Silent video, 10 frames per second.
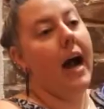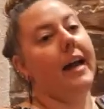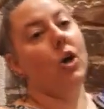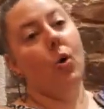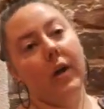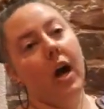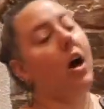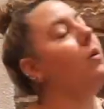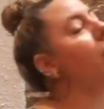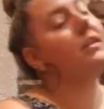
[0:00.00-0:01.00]
I know we
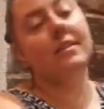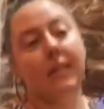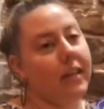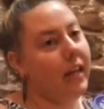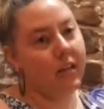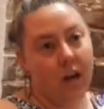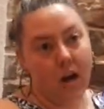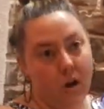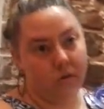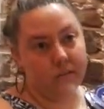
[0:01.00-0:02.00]
always didn't get
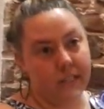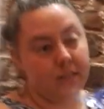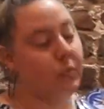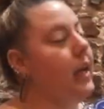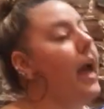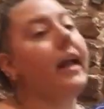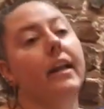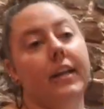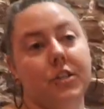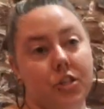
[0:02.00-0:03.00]
along. We hated
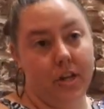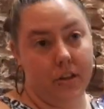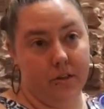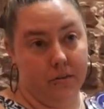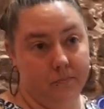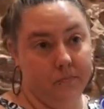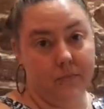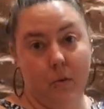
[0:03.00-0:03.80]
each other.